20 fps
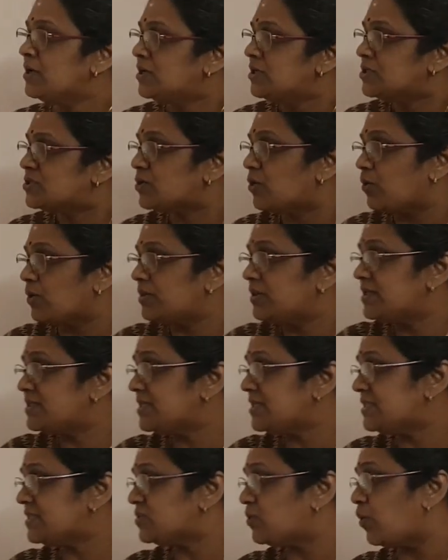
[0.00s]
So this
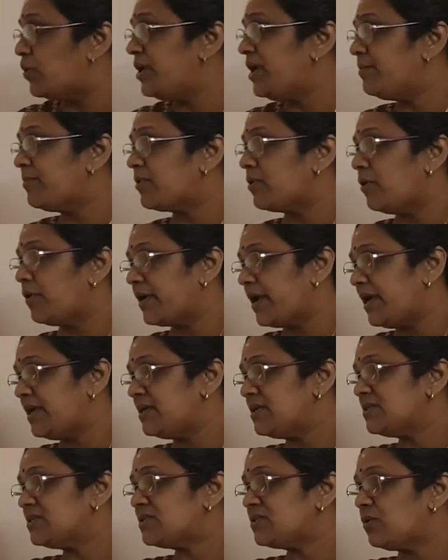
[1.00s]
is sodium
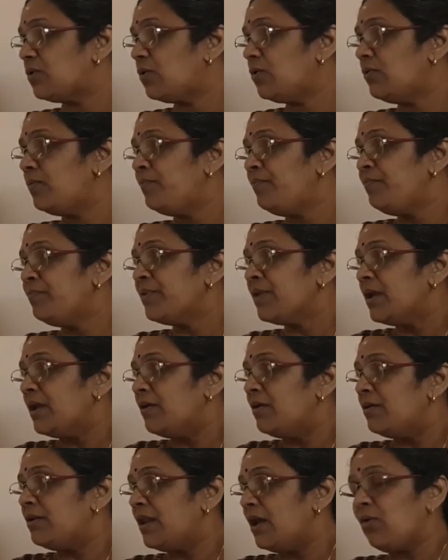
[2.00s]
chloride. So
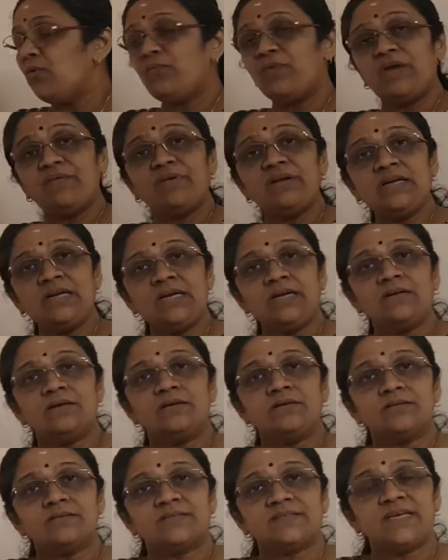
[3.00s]
now we will
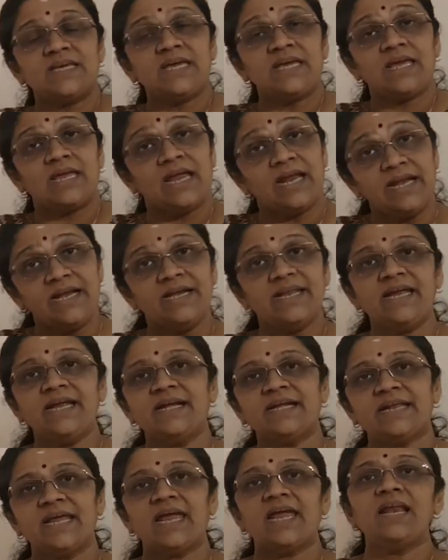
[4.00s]
see in
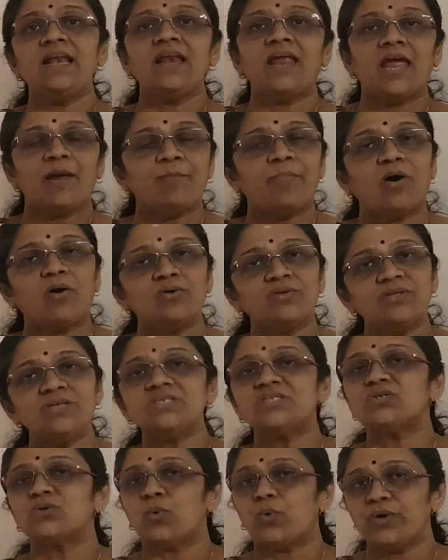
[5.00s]
detail about
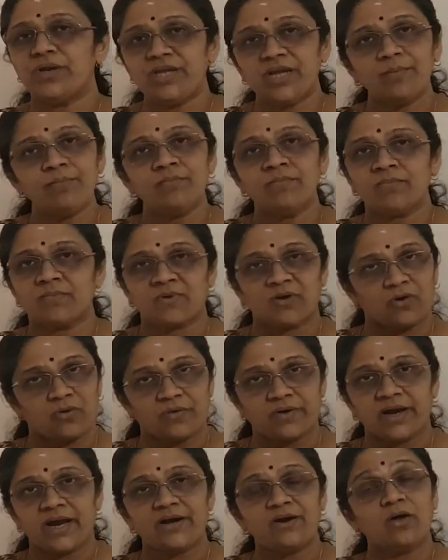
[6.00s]
this sodium
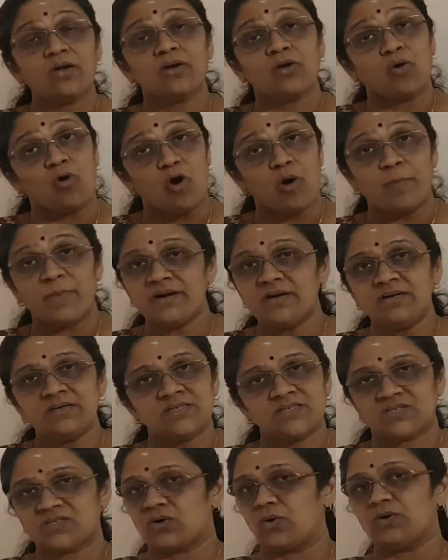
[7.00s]
chloride or common
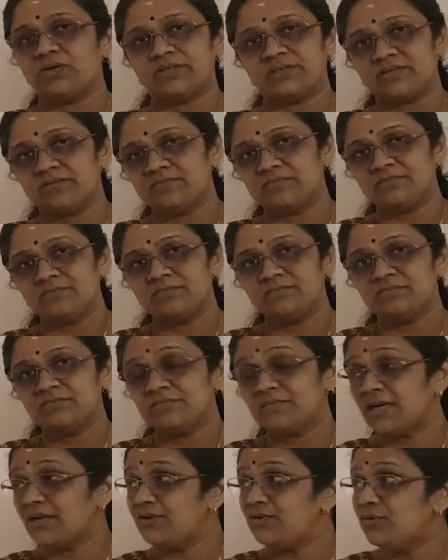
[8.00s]
salt.
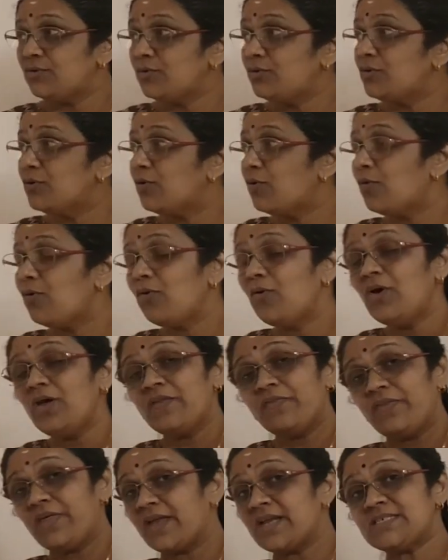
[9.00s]
And you
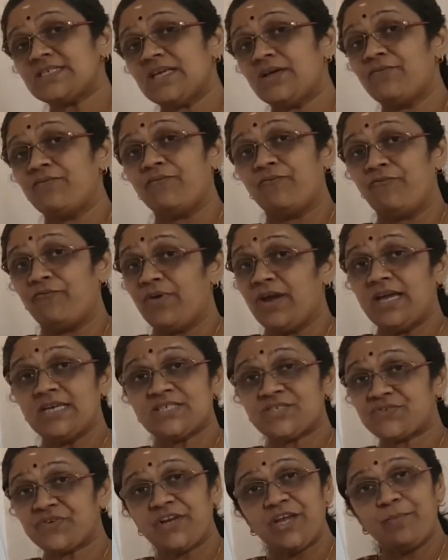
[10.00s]
know there is a
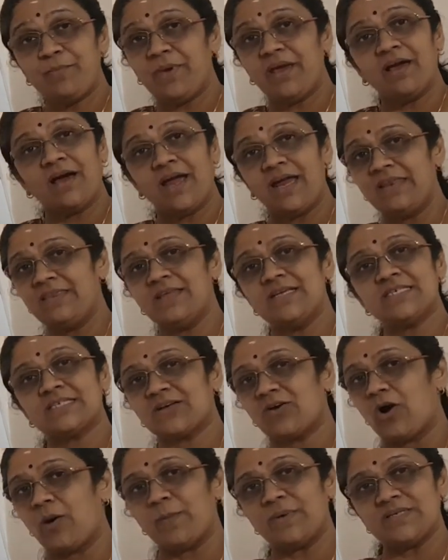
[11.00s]
history behind this
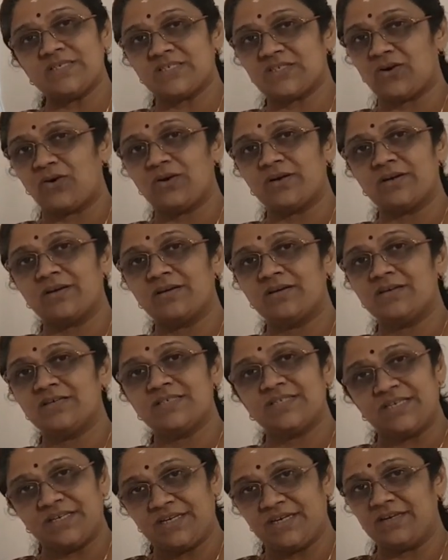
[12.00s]
common salt,
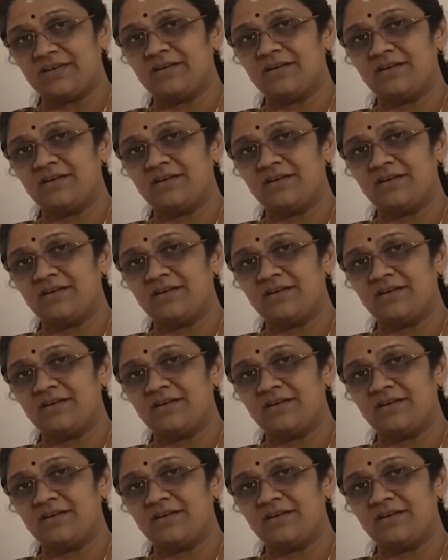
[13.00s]
isn't it?